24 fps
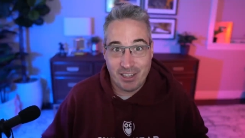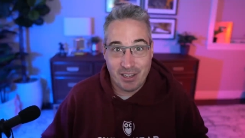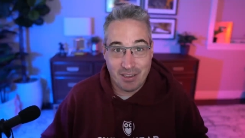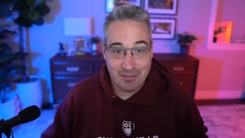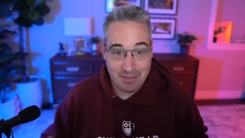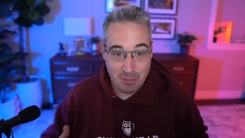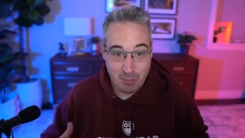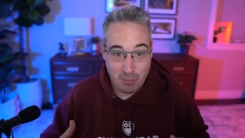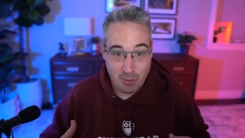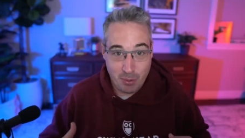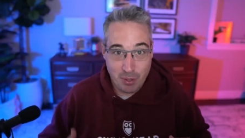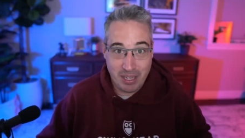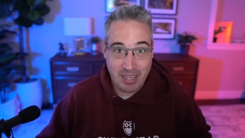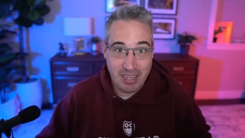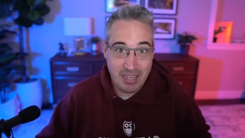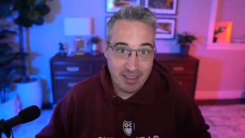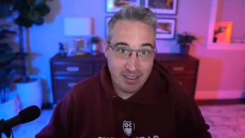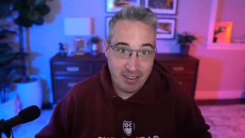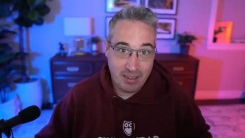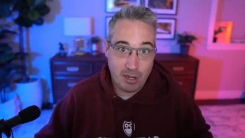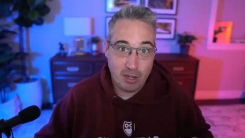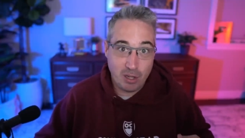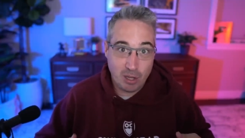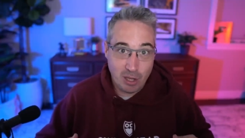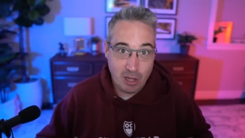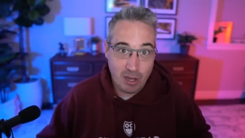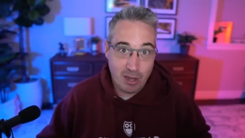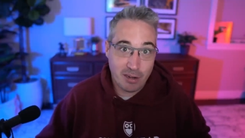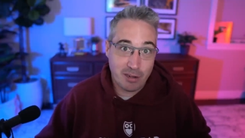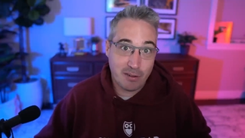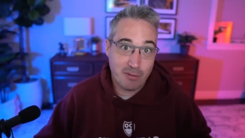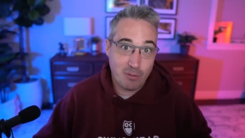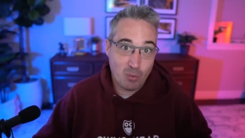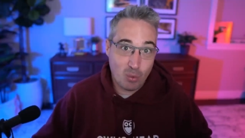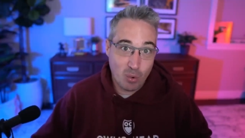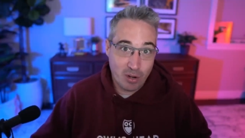You have to put in a
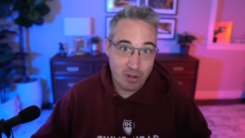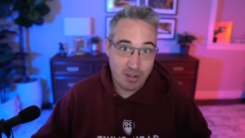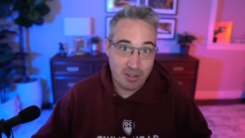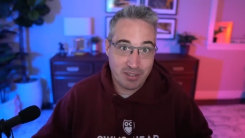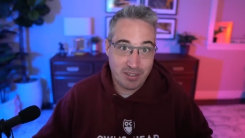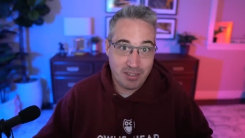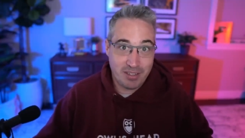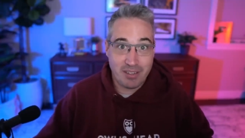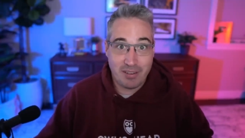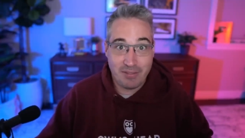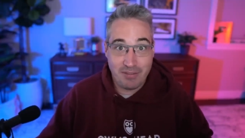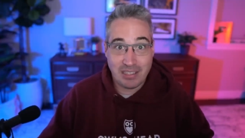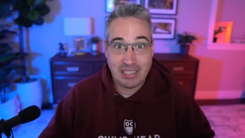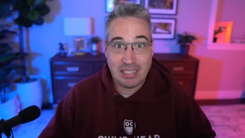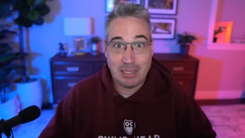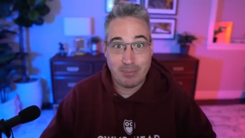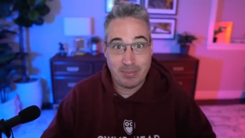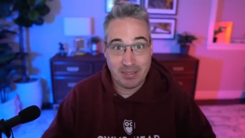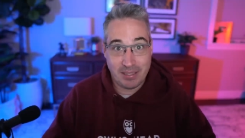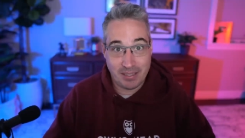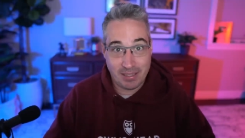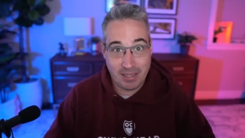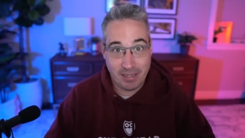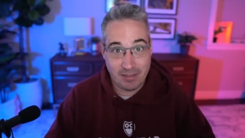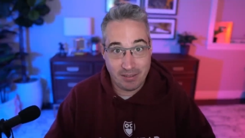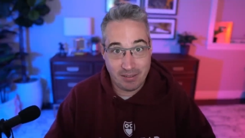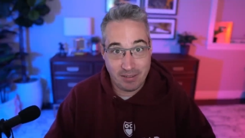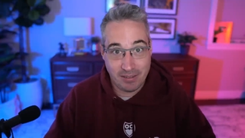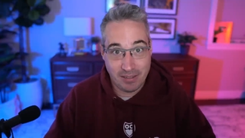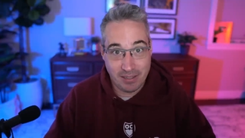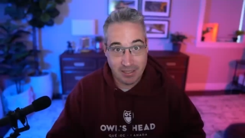lot of work to develop a skill.